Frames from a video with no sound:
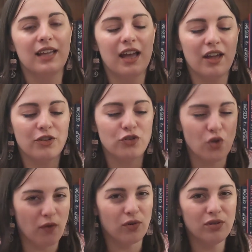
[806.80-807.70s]
her
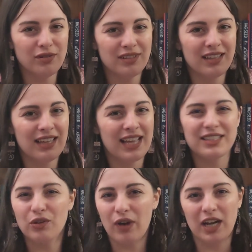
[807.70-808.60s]
novel is
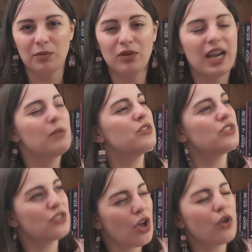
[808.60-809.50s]
incredible, and I'm
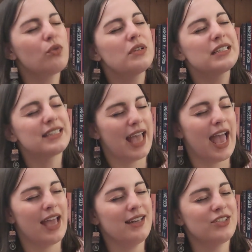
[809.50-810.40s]
so
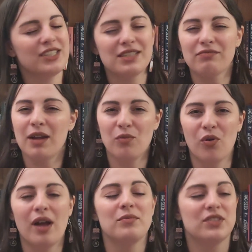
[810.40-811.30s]
sad she didn't write
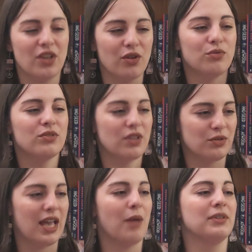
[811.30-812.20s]
more. I'm so
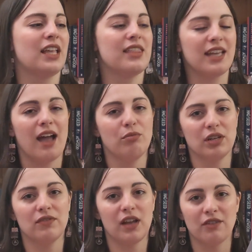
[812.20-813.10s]
sad, because I think I would
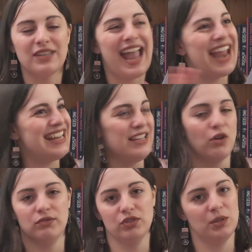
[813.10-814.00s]
have loved any
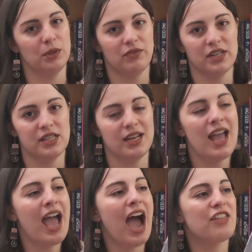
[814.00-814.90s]
novel she would have written.
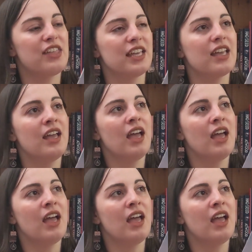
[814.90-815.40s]
I think